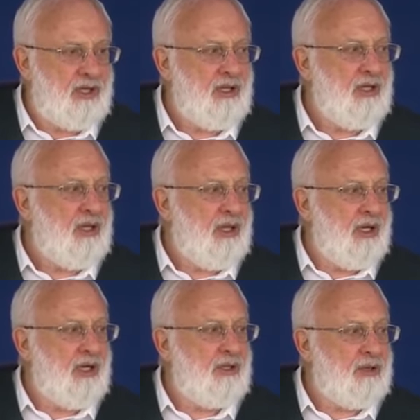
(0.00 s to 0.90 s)
I used to
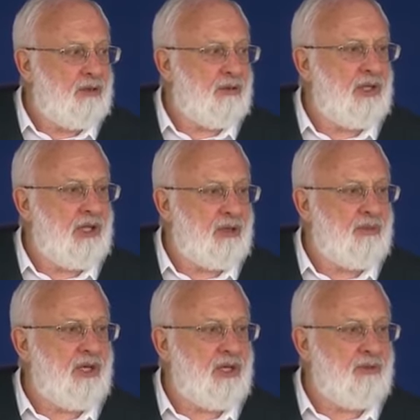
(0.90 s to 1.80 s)
drive over there
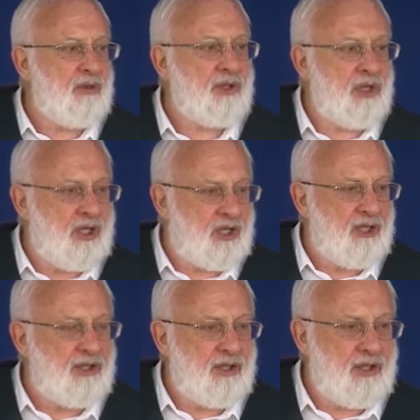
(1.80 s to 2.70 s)
to the factory. I
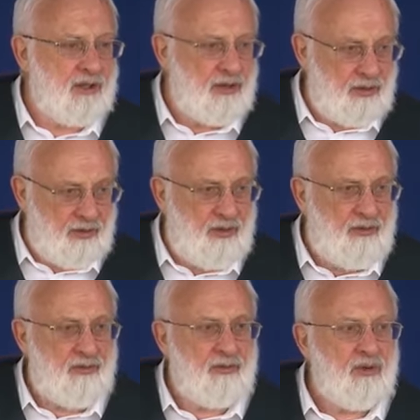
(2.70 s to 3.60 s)
would buy 4 or
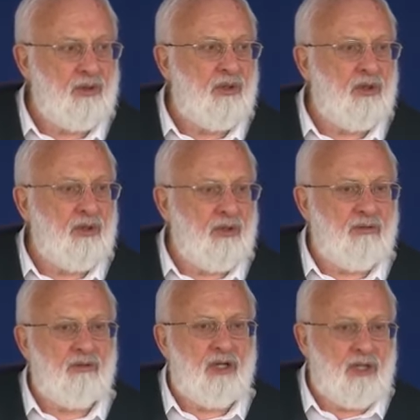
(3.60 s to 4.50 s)
5
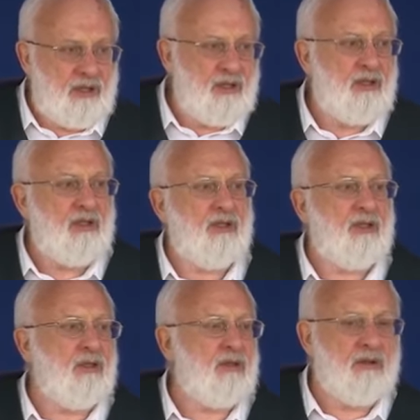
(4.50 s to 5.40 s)
cases
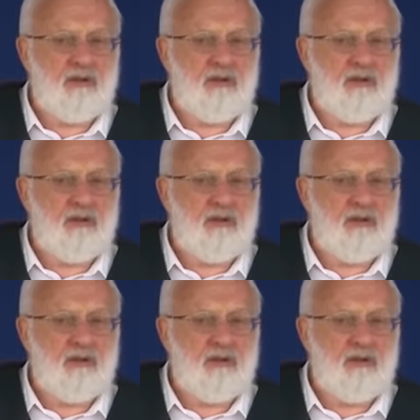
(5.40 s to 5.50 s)
of